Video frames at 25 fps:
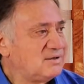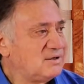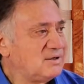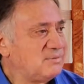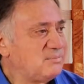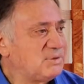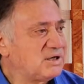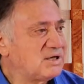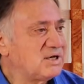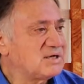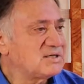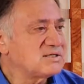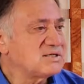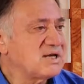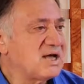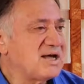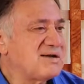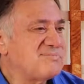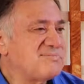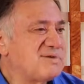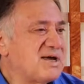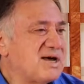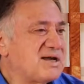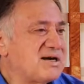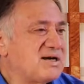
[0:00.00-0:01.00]
Because
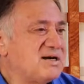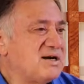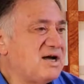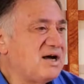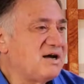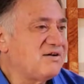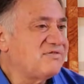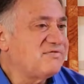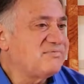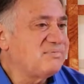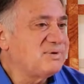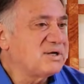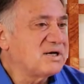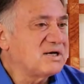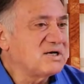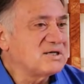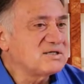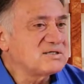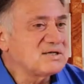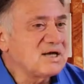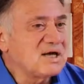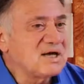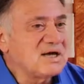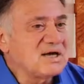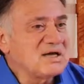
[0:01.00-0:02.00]
I'm not enough,
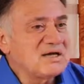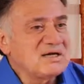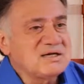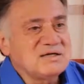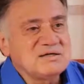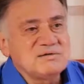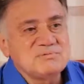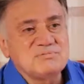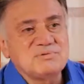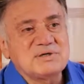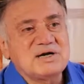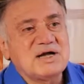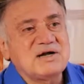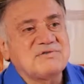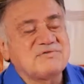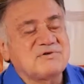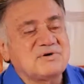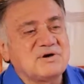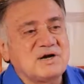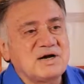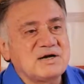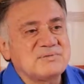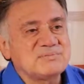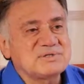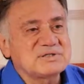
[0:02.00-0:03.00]
because
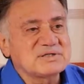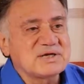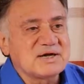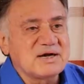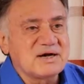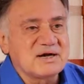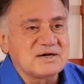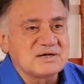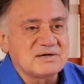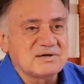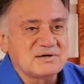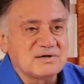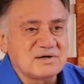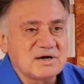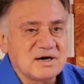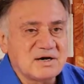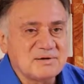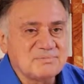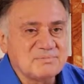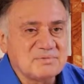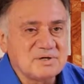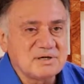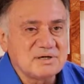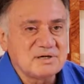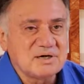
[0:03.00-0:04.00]
I'm scared, or
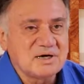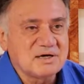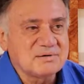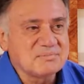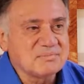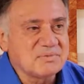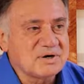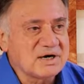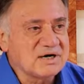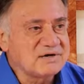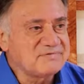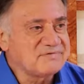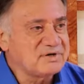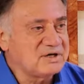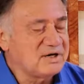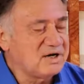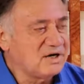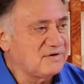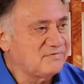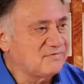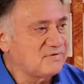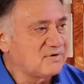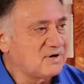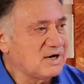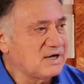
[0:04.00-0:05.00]
I'm not brave
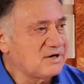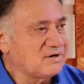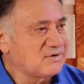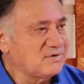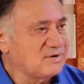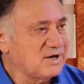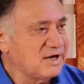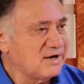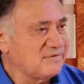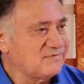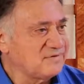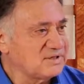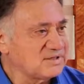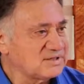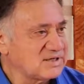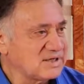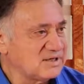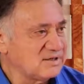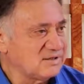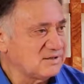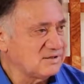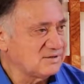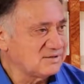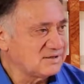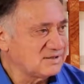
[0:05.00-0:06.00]
enough, or I don't have the
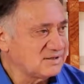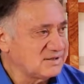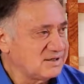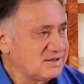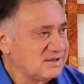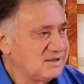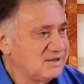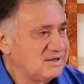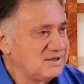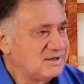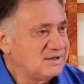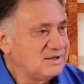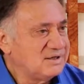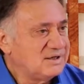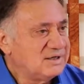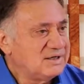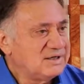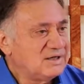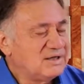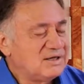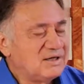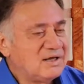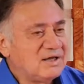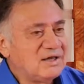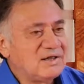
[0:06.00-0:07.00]
skills.
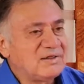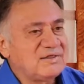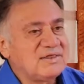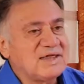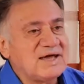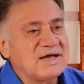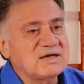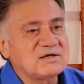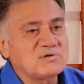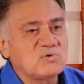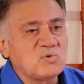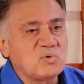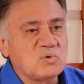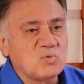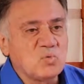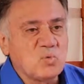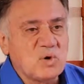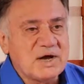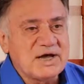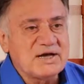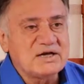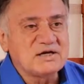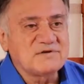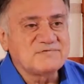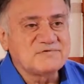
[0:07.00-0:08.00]
That
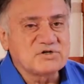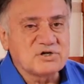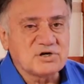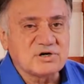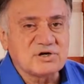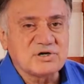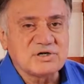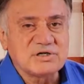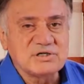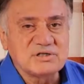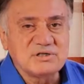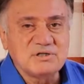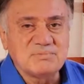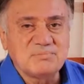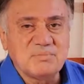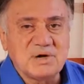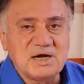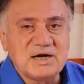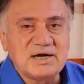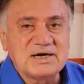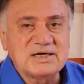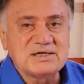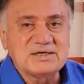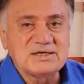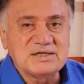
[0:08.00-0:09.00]
way of turning the
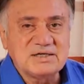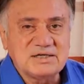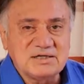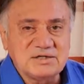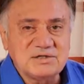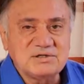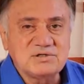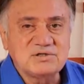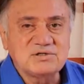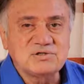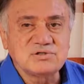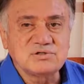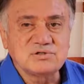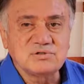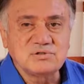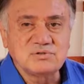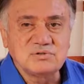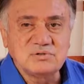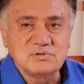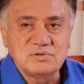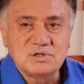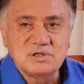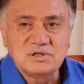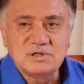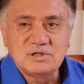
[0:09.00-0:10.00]
mind
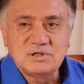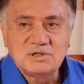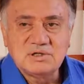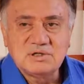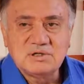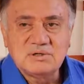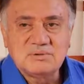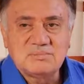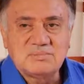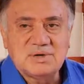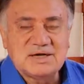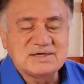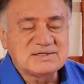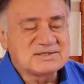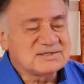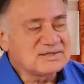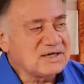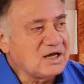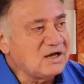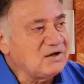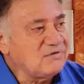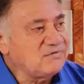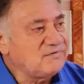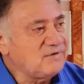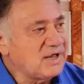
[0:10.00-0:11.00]
into
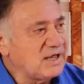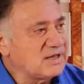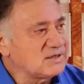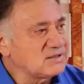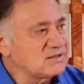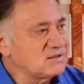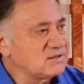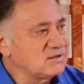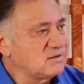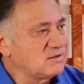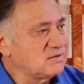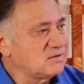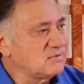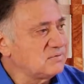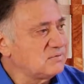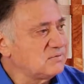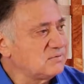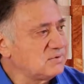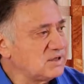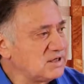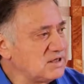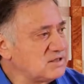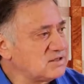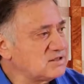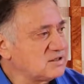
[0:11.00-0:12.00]
myself as the
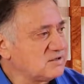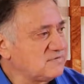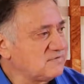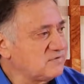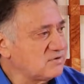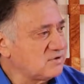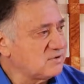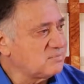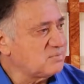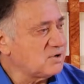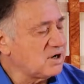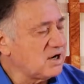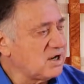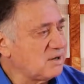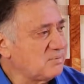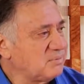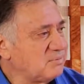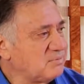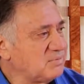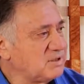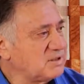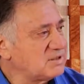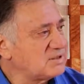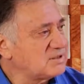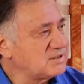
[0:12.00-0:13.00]
reason for the
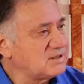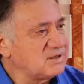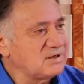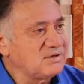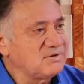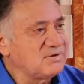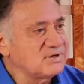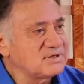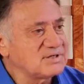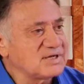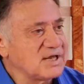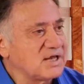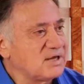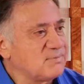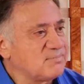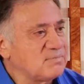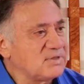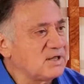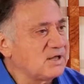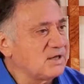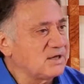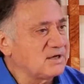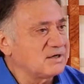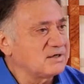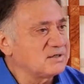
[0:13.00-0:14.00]
problem is still the same
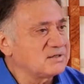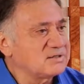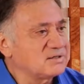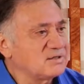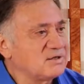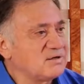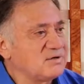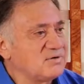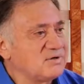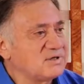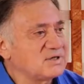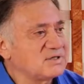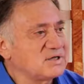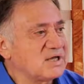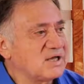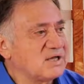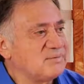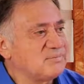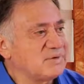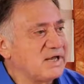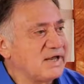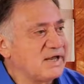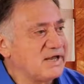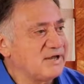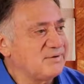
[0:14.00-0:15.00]
thing. It's still the same
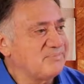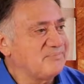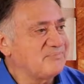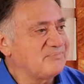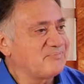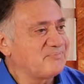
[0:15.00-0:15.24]
game.